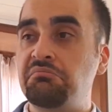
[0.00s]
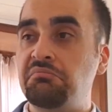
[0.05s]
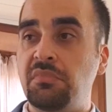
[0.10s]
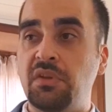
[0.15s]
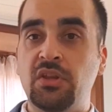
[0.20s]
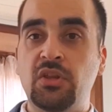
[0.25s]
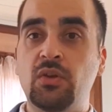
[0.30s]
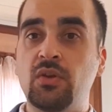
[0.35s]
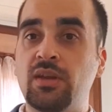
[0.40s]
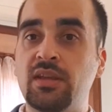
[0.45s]

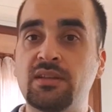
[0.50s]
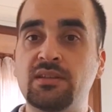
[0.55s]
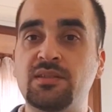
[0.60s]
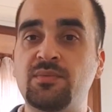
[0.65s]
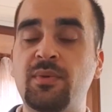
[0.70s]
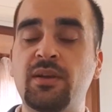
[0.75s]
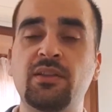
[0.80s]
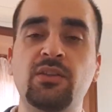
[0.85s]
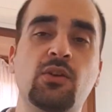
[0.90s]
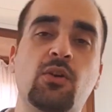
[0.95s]
And you can
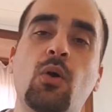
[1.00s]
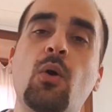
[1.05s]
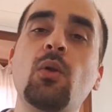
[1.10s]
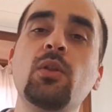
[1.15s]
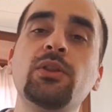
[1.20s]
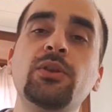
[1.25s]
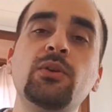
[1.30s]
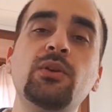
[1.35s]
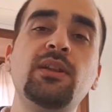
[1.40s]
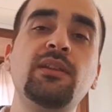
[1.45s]
spend your
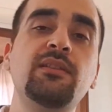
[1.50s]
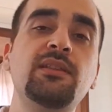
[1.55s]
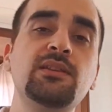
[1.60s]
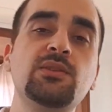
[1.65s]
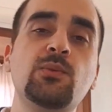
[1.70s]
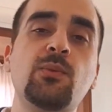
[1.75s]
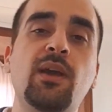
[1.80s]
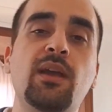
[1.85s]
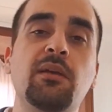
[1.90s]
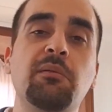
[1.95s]
whole unit this
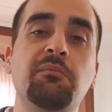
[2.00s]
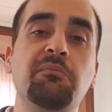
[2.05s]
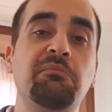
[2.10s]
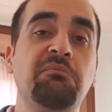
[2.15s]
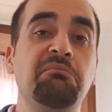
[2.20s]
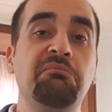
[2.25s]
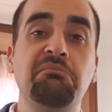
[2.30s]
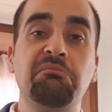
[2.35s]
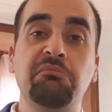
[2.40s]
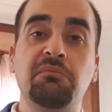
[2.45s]
way,
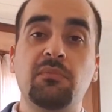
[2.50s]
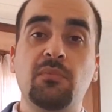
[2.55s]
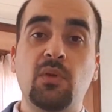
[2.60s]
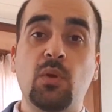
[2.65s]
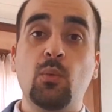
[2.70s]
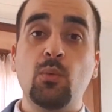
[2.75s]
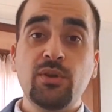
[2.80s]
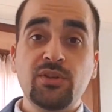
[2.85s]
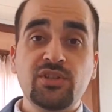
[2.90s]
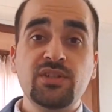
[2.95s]

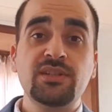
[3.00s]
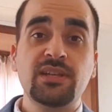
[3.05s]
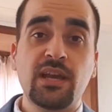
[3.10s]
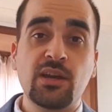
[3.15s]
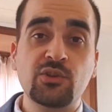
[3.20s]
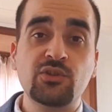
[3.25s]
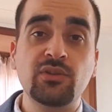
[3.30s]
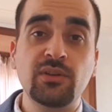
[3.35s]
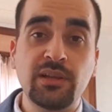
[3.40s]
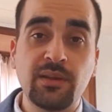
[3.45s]
which is
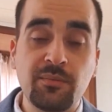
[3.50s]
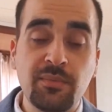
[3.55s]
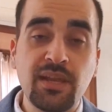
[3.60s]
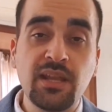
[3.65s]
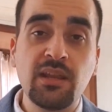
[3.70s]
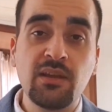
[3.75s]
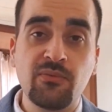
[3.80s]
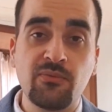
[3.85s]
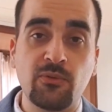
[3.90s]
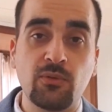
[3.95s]
actually
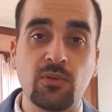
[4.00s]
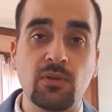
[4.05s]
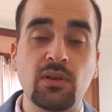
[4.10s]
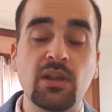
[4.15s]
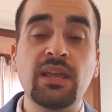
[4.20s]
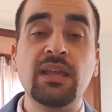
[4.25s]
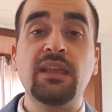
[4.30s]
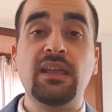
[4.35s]
meaningful.